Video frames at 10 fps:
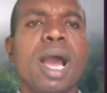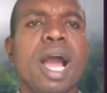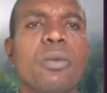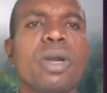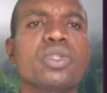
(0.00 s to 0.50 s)

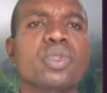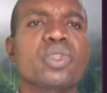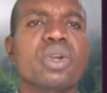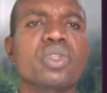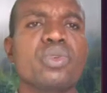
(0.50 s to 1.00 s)
I want to
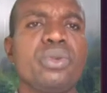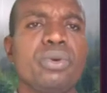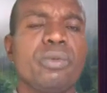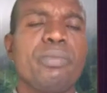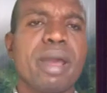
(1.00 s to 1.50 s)
talk to
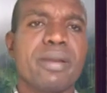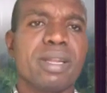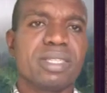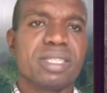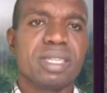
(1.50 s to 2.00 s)
you,
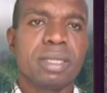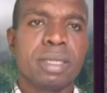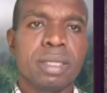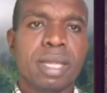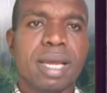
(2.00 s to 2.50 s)
parents,
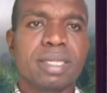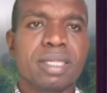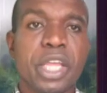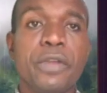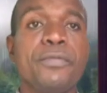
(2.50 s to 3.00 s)

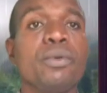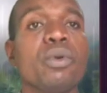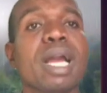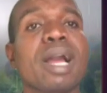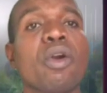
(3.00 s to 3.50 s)
that if
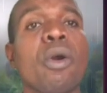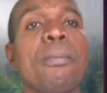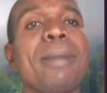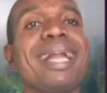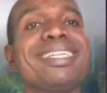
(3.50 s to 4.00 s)
you can
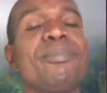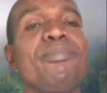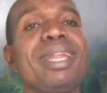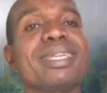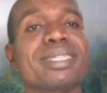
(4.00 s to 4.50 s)
command the
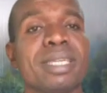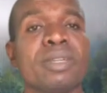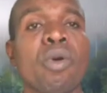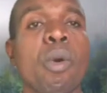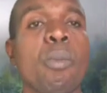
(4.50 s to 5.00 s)

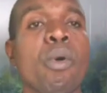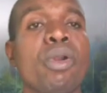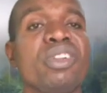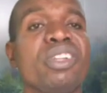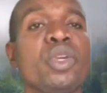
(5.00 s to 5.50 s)
blessing
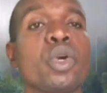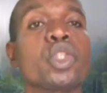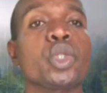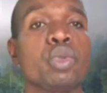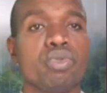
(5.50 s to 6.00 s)
upon your
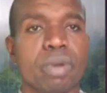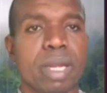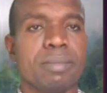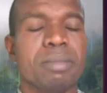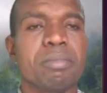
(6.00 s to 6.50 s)

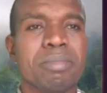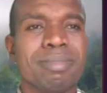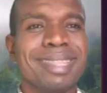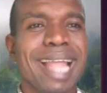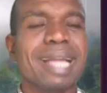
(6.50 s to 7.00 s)
children,
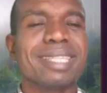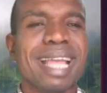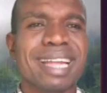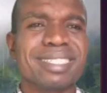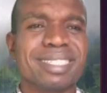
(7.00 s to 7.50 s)
that
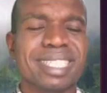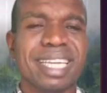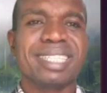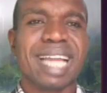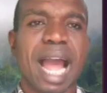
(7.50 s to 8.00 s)

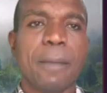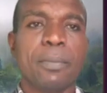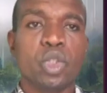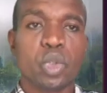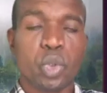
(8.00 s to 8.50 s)
thing that
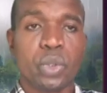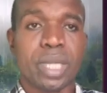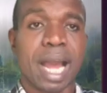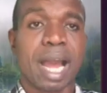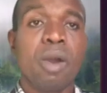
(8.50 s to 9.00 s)
happened to
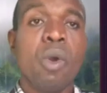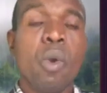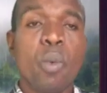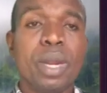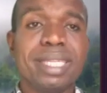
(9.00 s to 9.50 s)
Judah
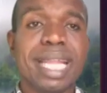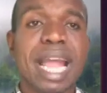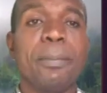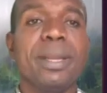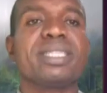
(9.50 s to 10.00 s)
will
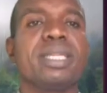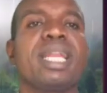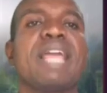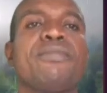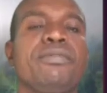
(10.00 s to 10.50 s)
take place in
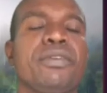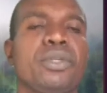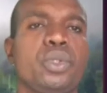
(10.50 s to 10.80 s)
the life of your